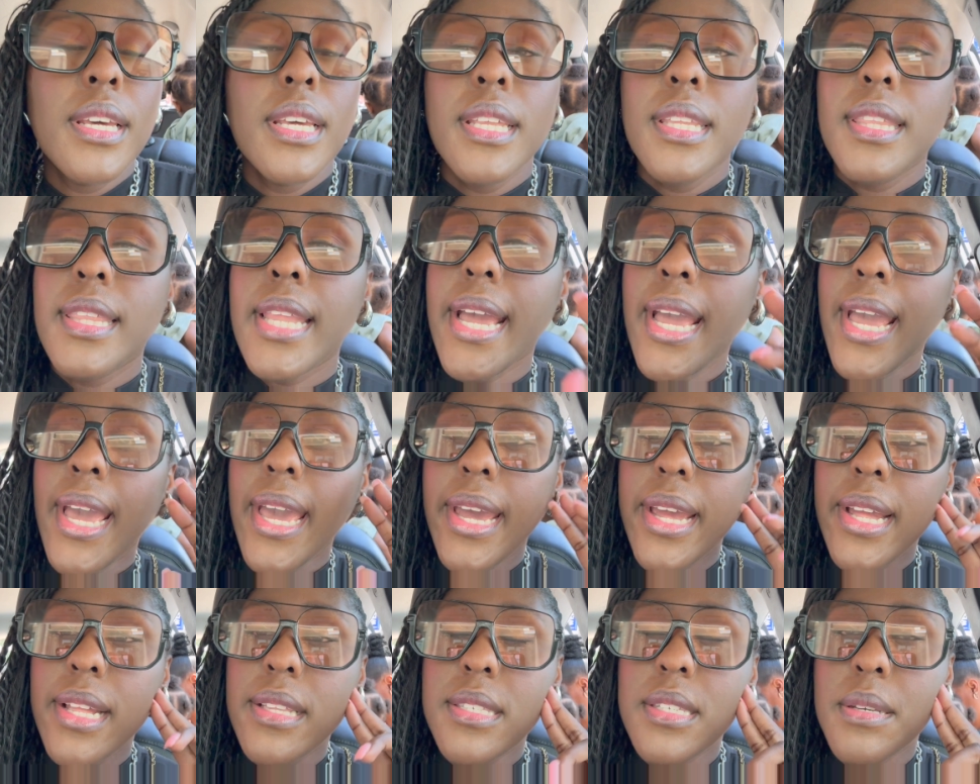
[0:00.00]
They
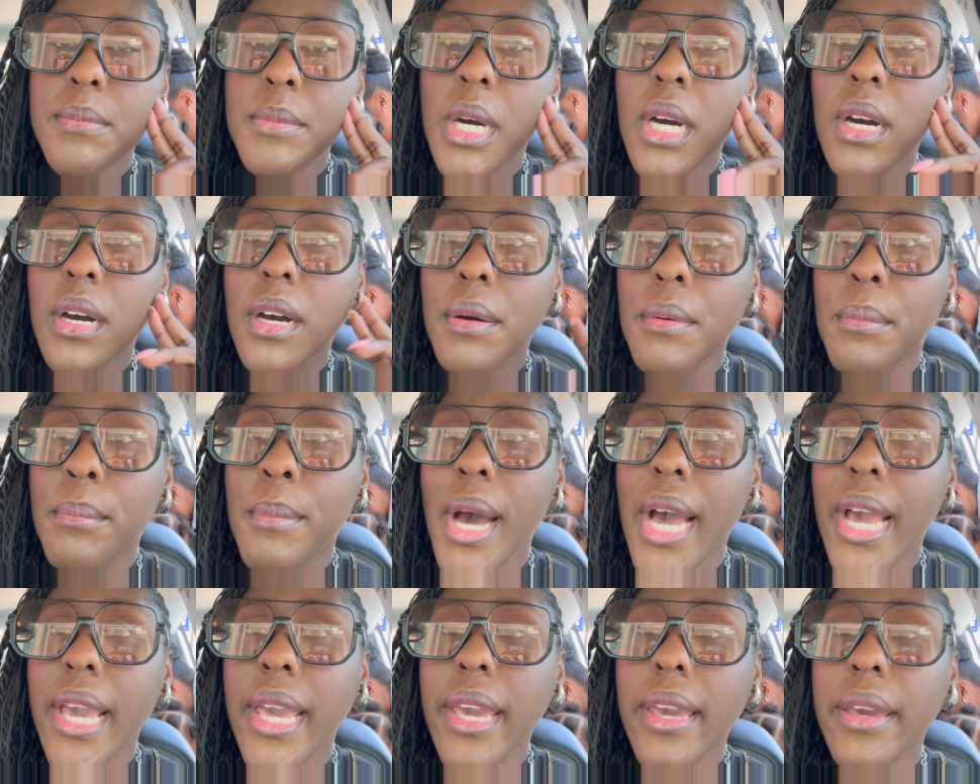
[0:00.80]
had some
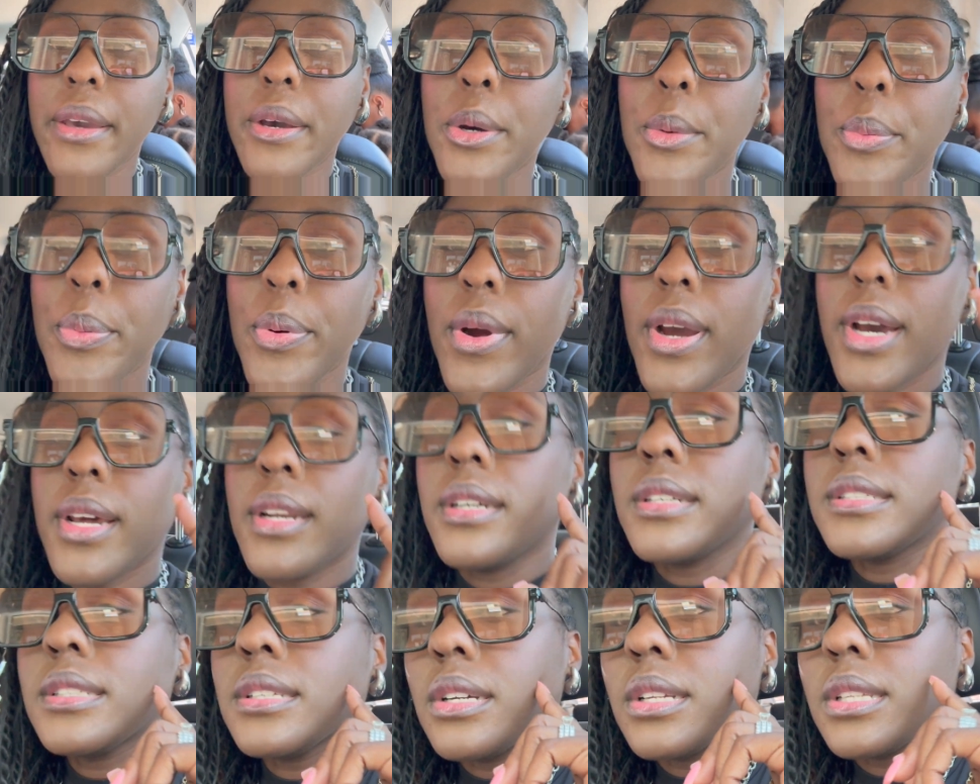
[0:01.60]
Miel
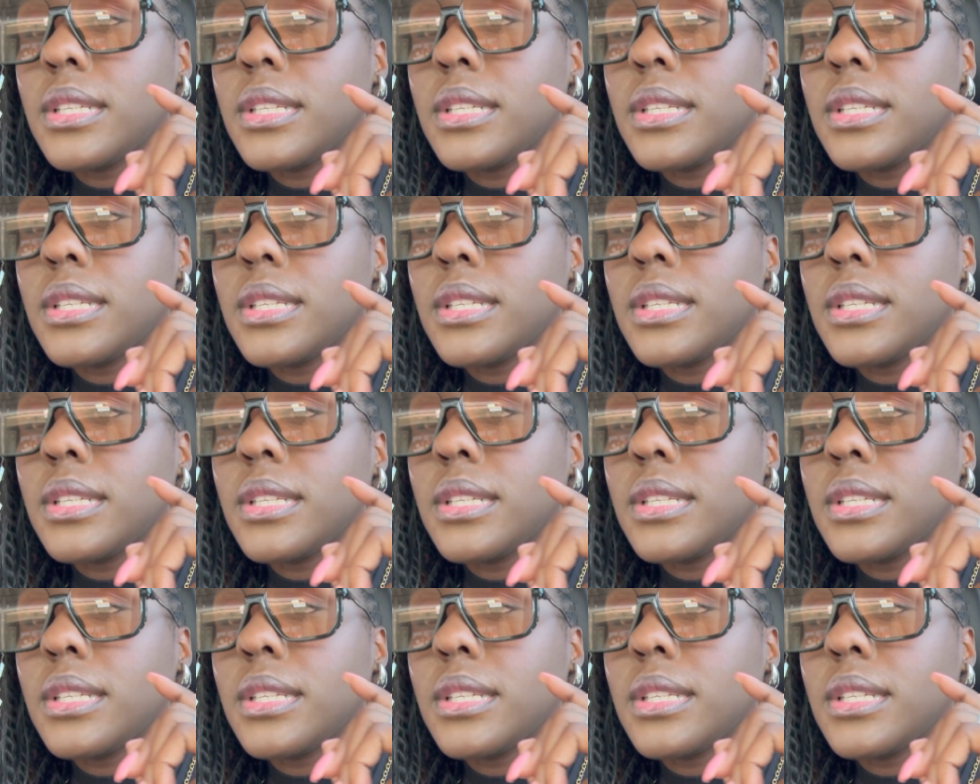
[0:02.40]
products on